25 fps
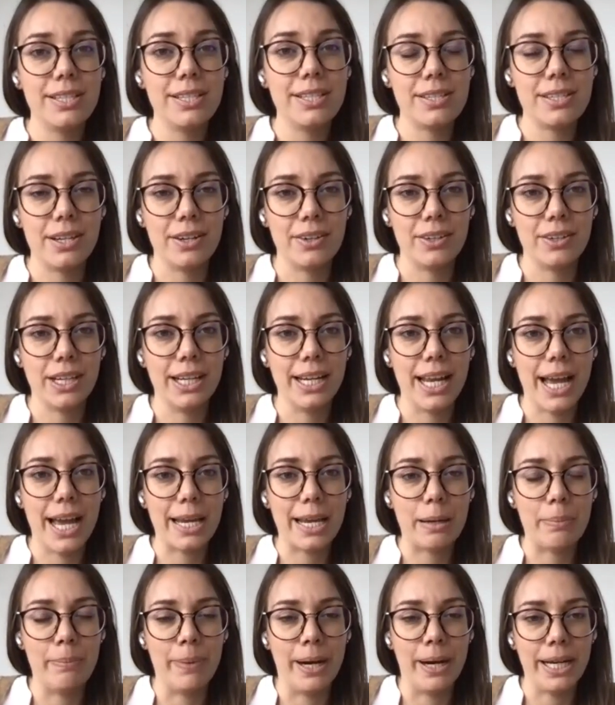necessarily
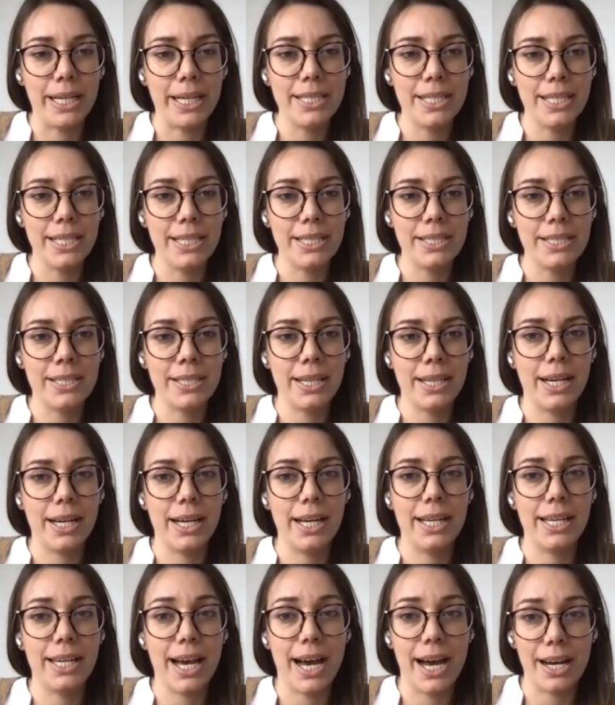like-minded,
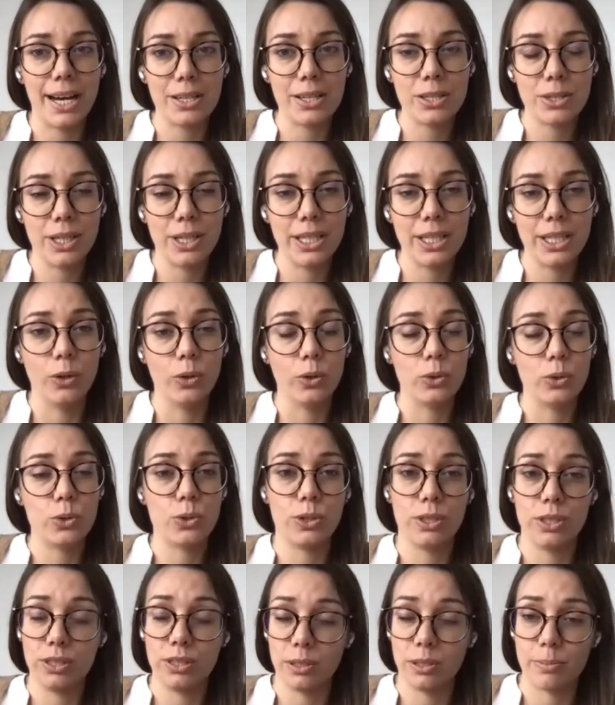and actually
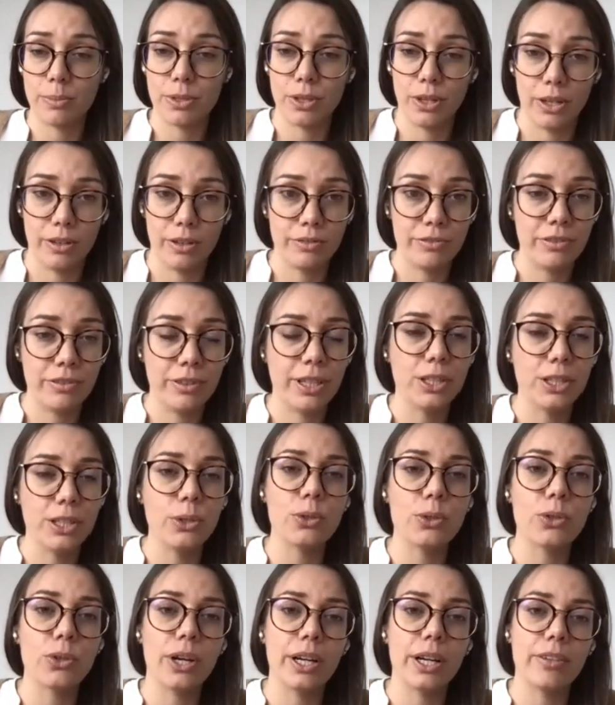also in terms of
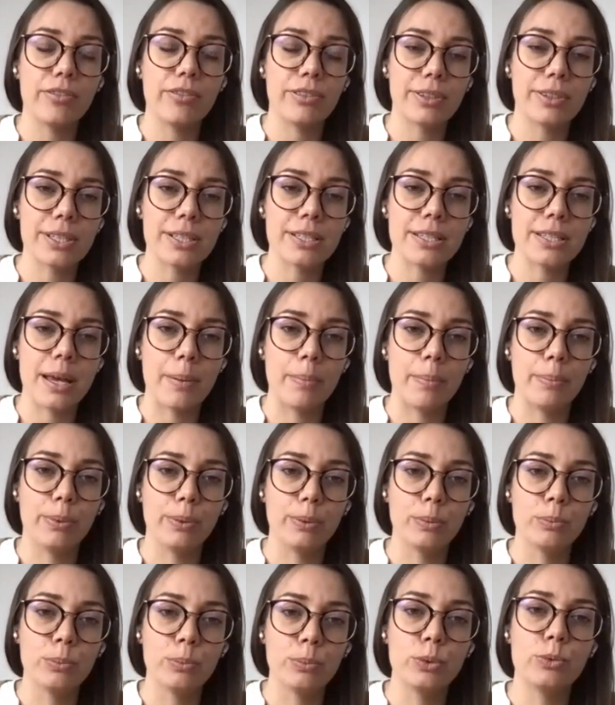Ukraine, for
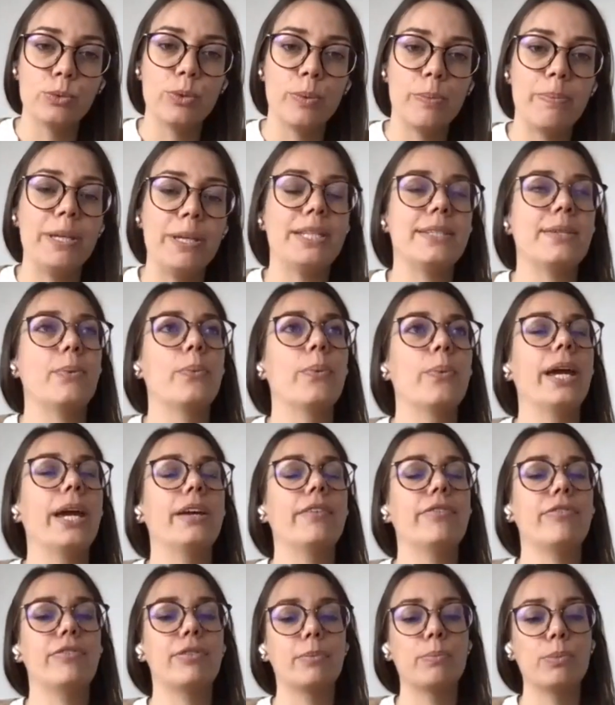example, move a bit
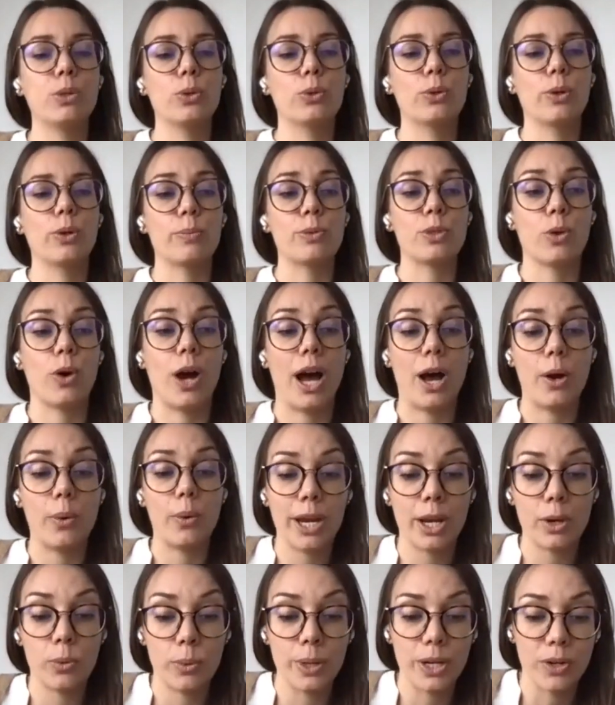away from Europe? So
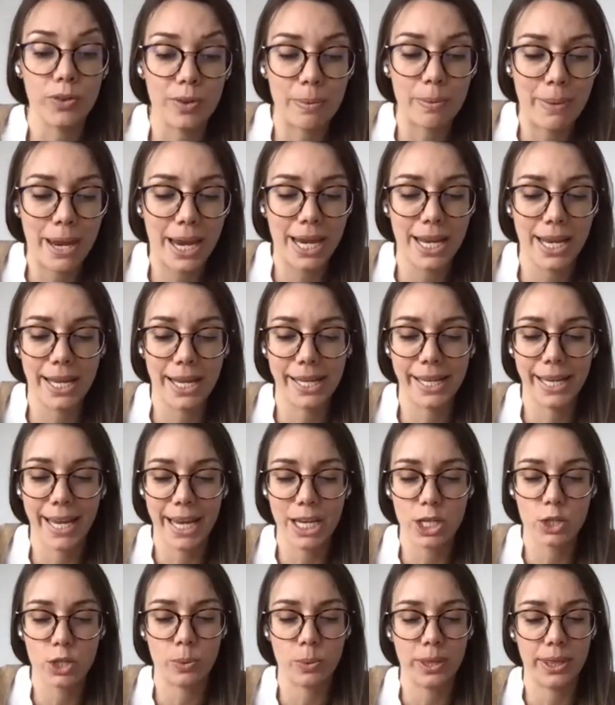how can we remain
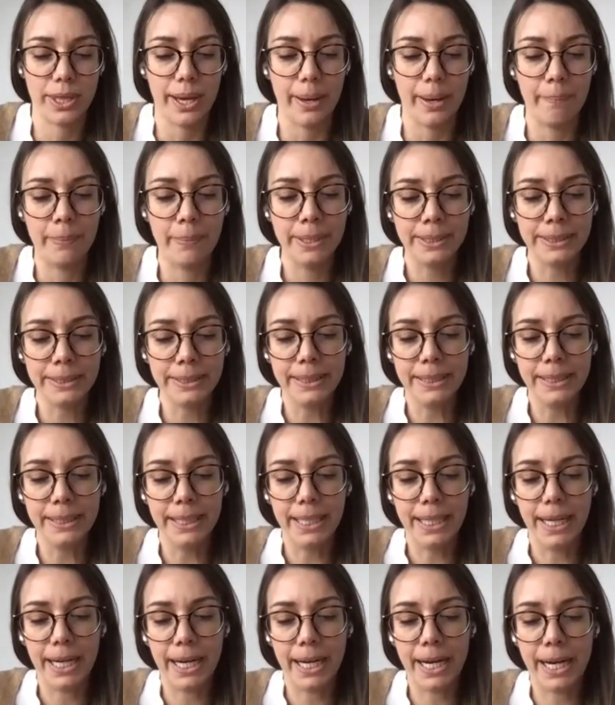engaged with them?
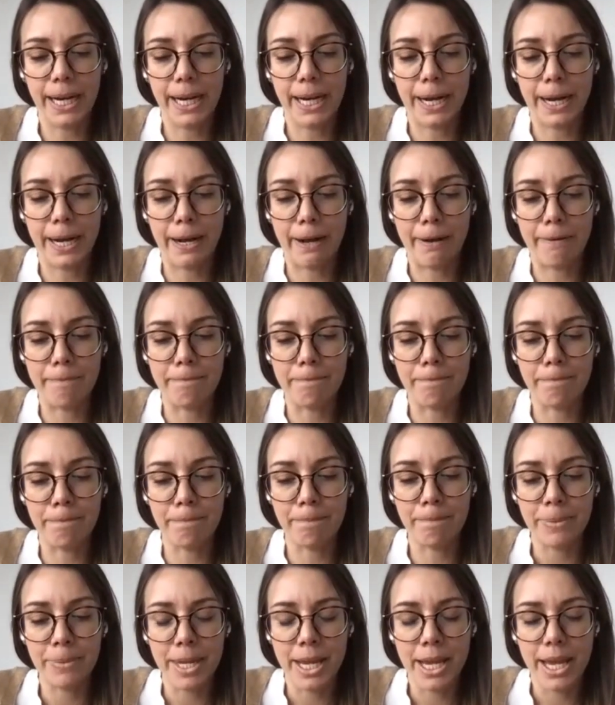
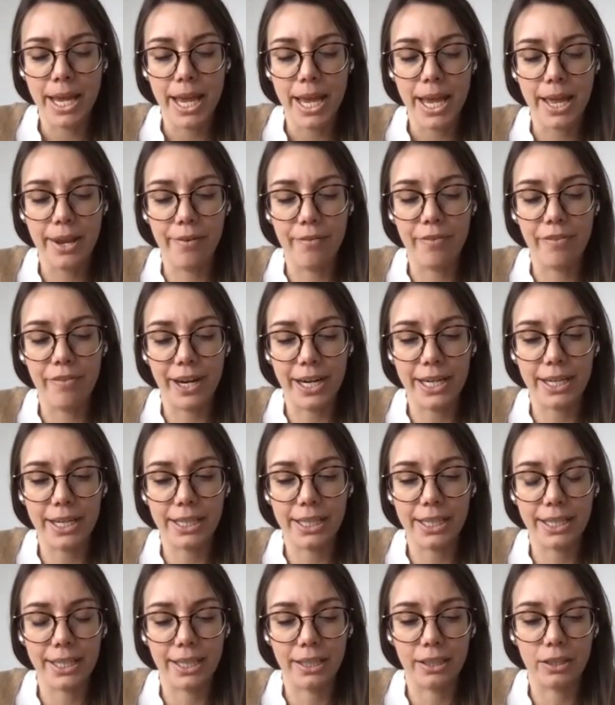And
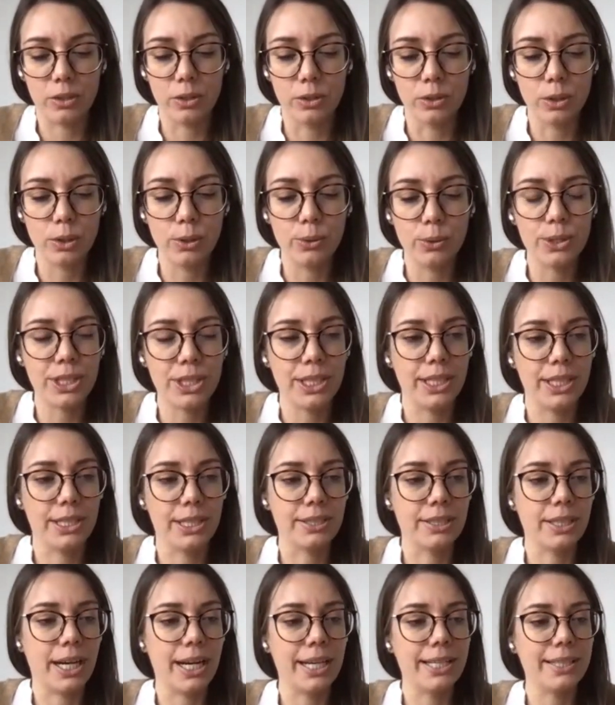finally, and I'll conclude
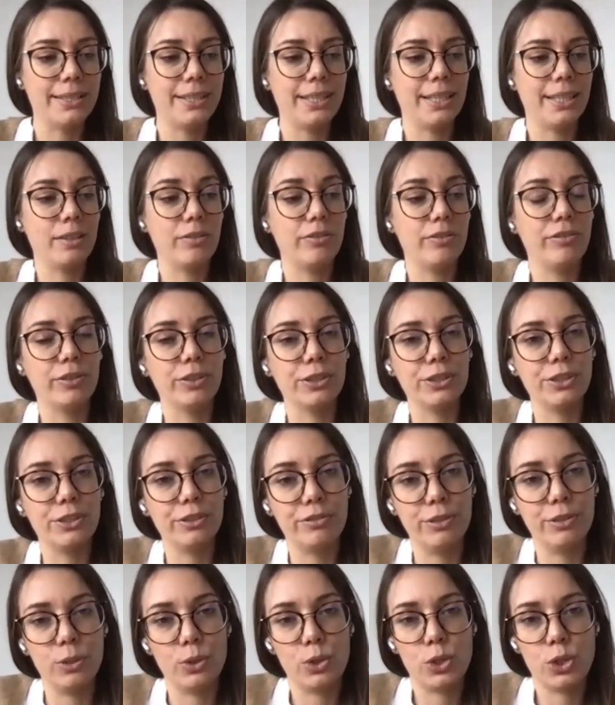here, I think for
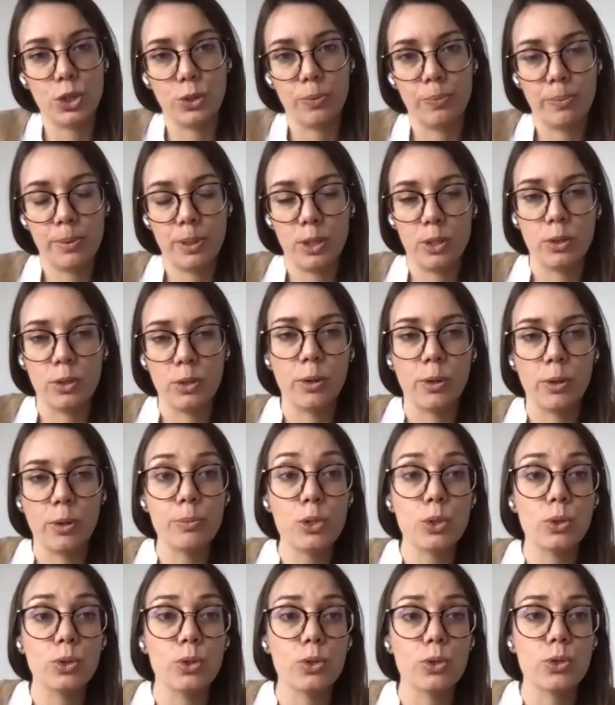the future,
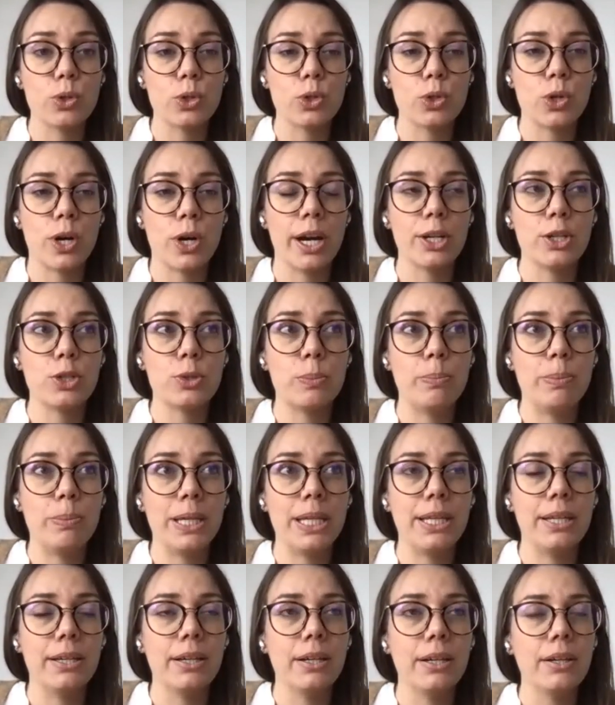Europe should also try to
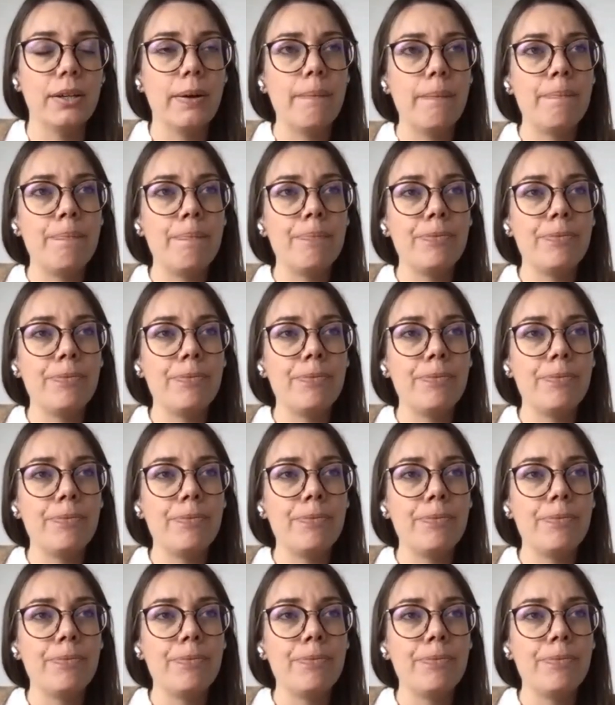be,